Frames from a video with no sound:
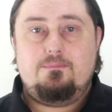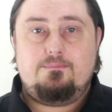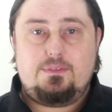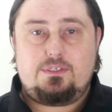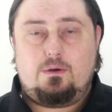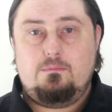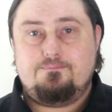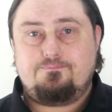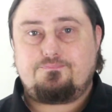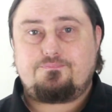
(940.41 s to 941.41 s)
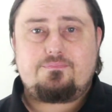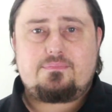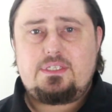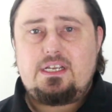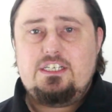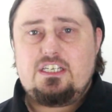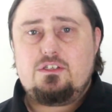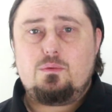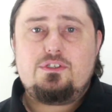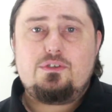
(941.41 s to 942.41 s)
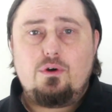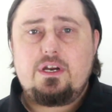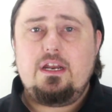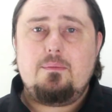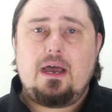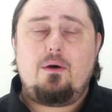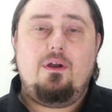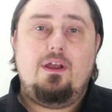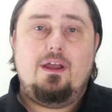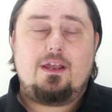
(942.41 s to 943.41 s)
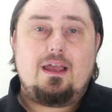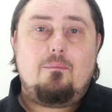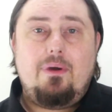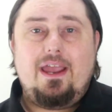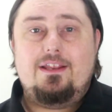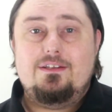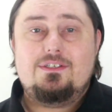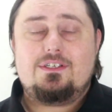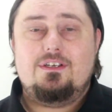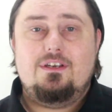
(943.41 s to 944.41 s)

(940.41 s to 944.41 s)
So, since we're talking about campaigns,